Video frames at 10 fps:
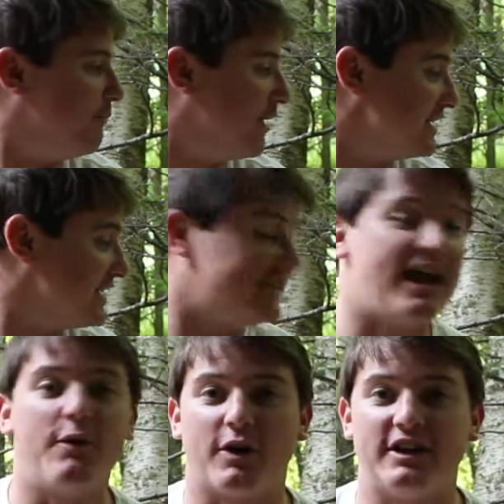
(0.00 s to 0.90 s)
But
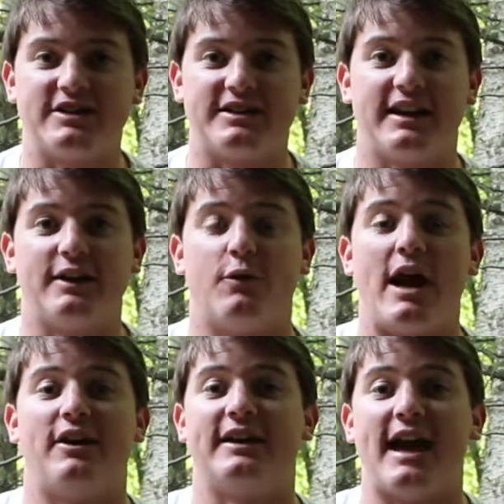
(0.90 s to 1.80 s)
today we're going to stick
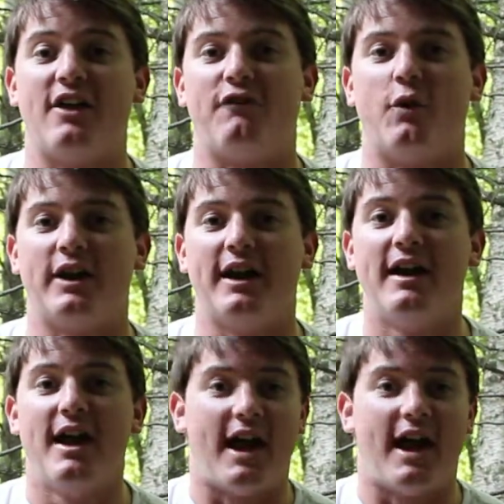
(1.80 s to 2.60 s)
around in California,